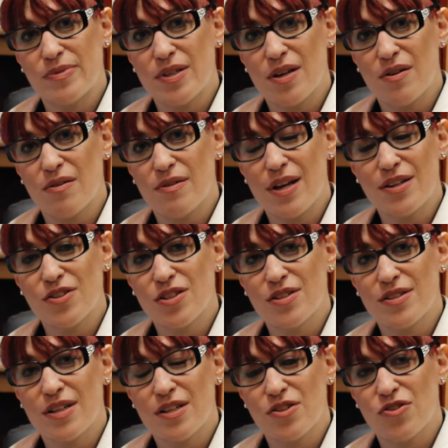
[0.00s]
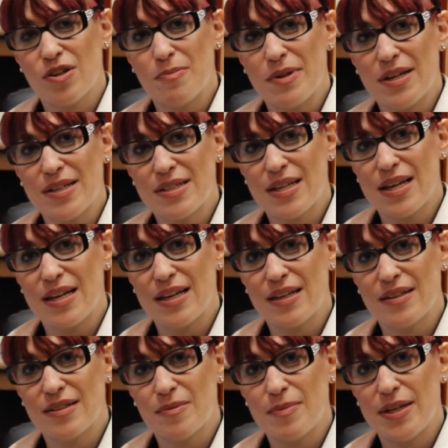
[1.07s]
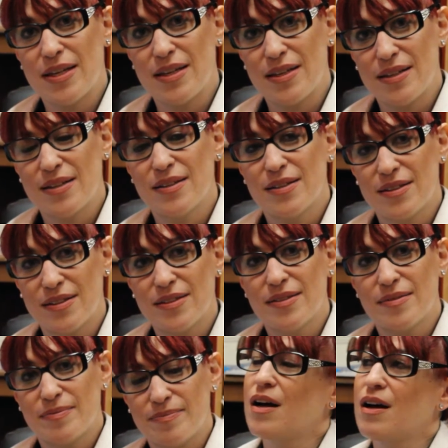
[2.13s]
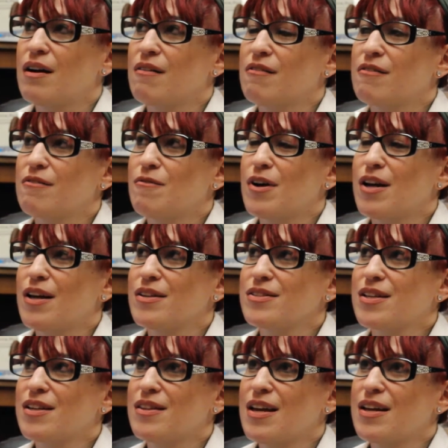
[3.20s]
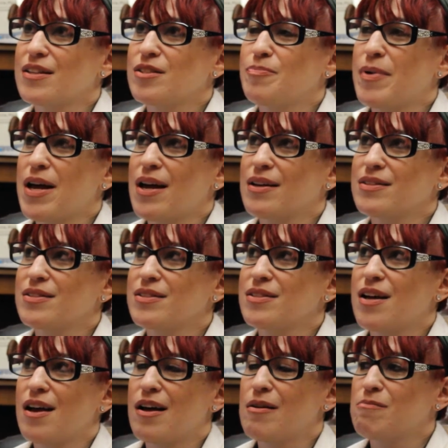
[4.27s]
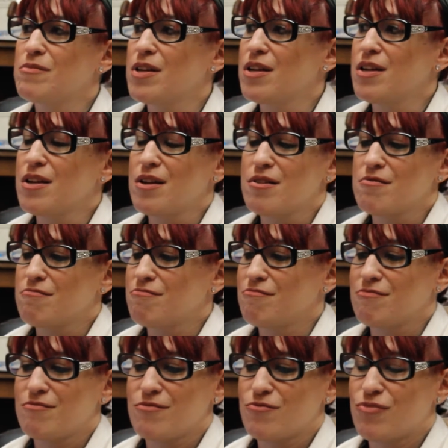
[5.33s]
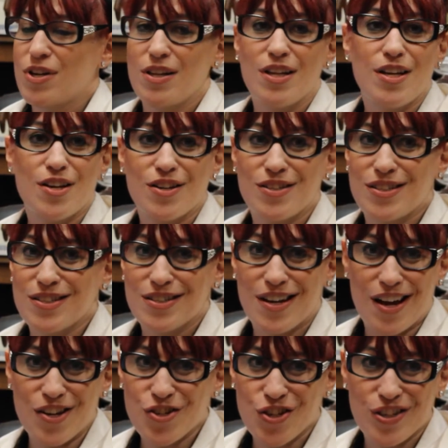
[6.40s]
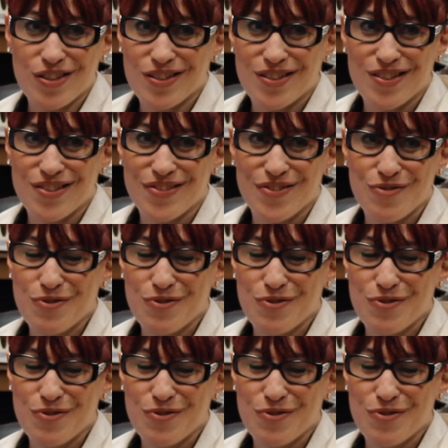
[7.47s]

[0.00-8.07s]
So that's just extremely exciting to me. What else can they expect? Really good discussions.